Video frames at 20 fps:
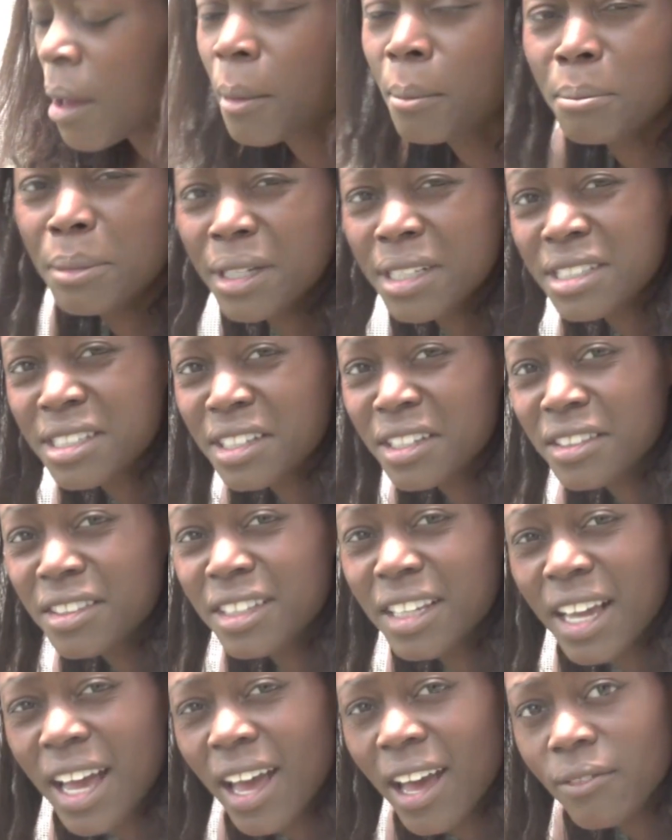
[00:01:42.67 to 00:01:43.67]
But it's a good
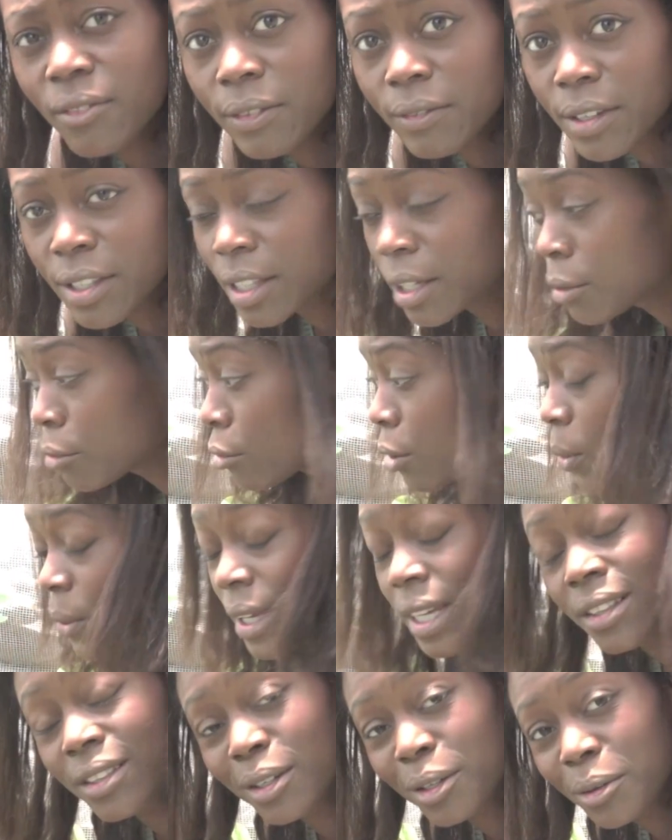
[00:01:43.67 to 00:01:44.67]
thing I have everything
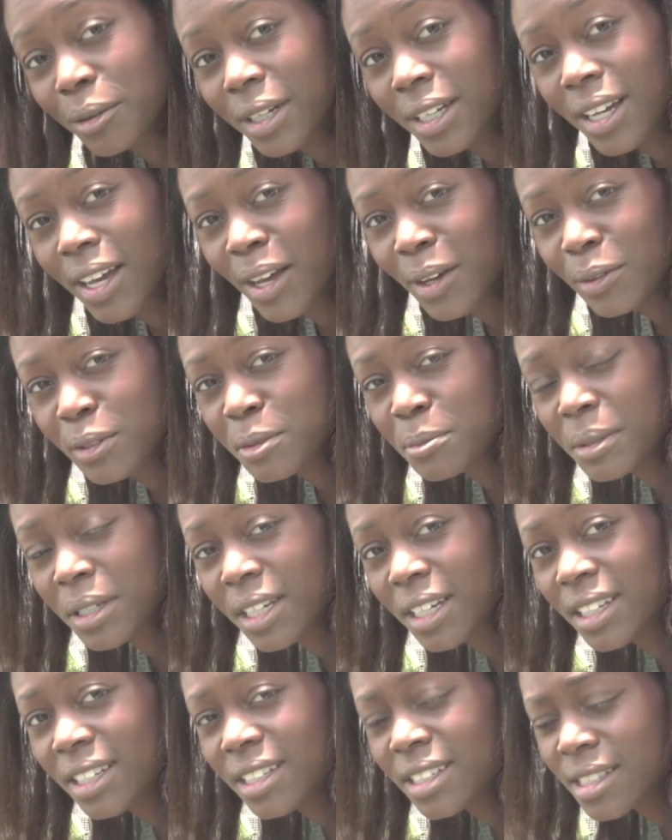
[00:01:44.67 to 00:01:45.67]
growing in the greenhouse
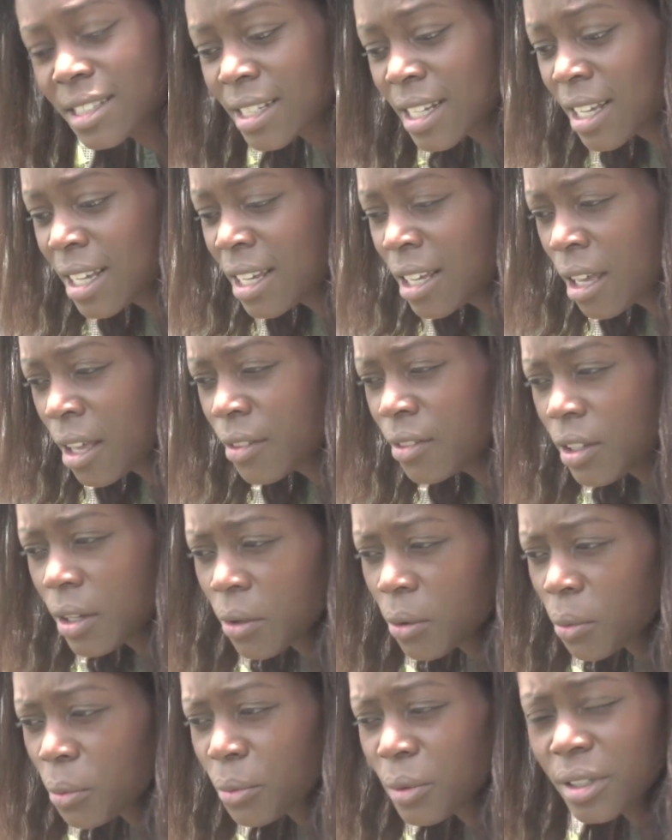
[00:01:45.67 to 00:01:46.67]
because they
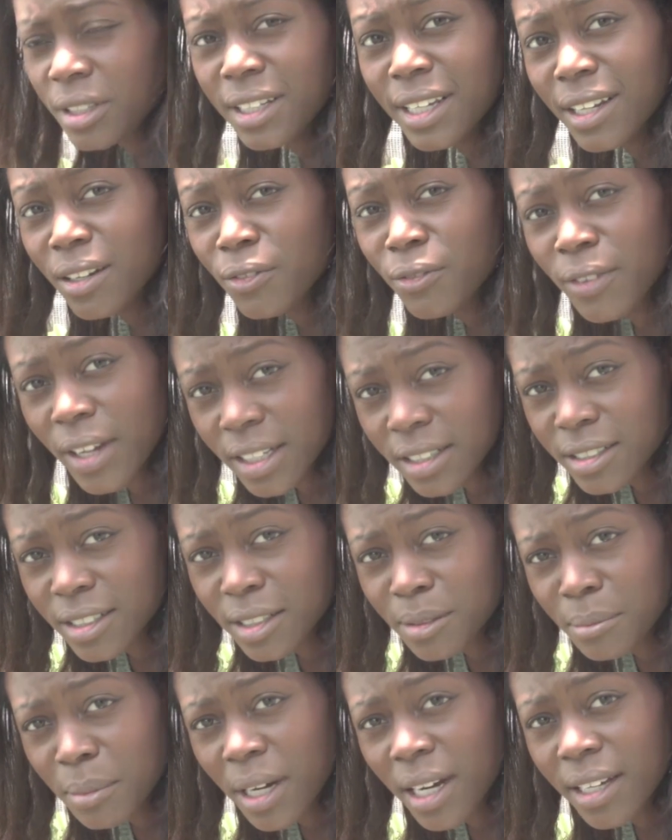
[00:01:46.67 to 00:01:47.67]
don't really get
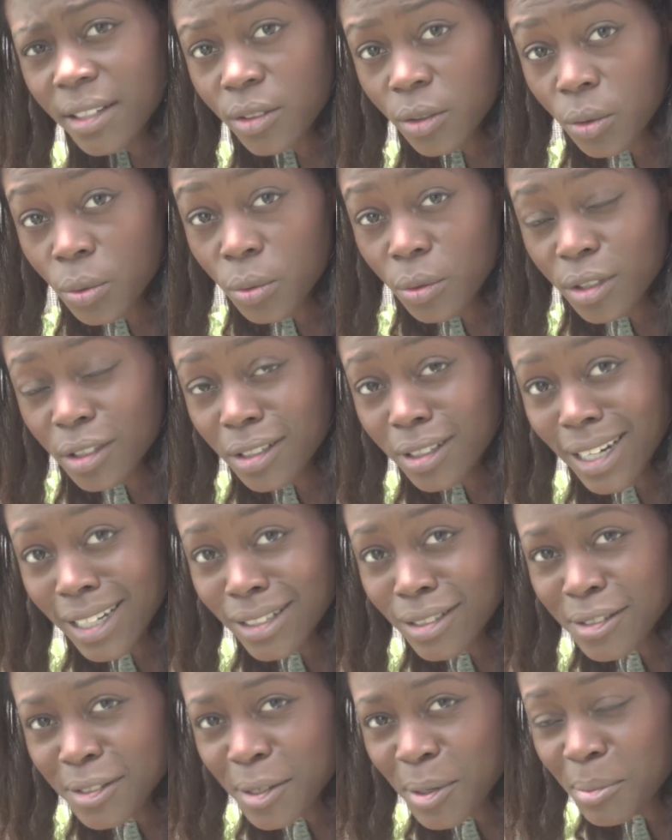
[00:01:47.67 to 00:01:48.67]
affected by the cooler
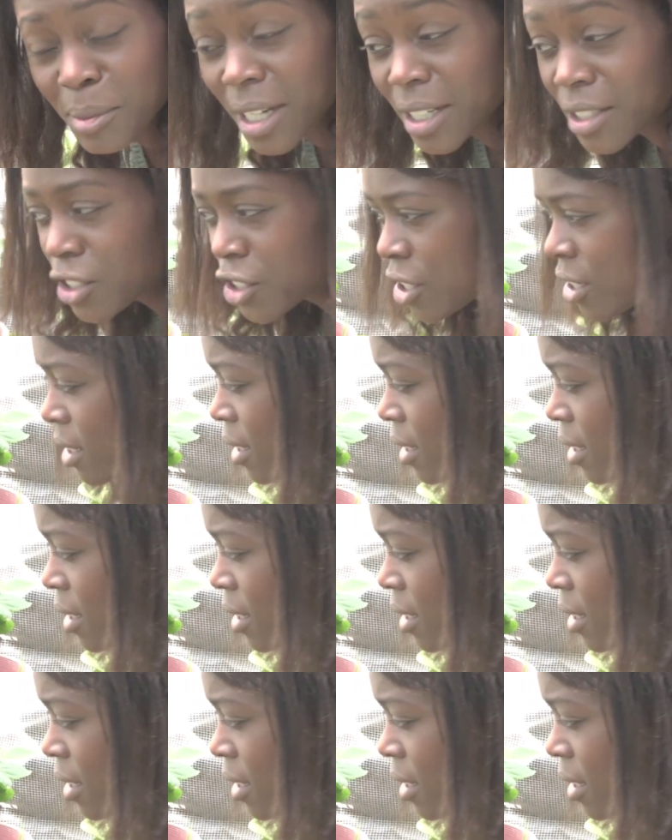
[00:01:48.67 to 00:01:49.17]
nights so much.